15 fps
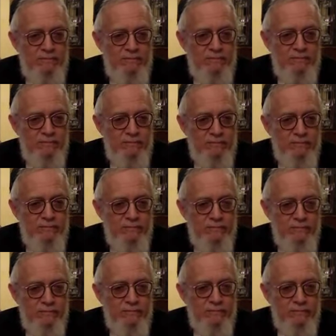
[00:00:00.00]

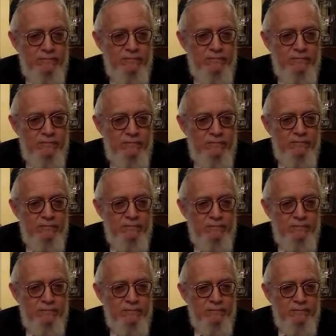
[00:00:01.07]

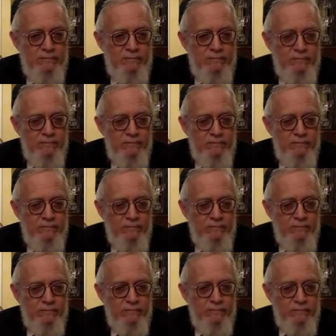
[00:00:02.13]

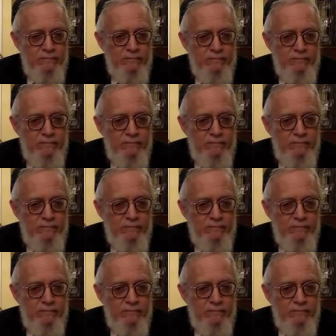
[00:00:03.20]
Nothing is said.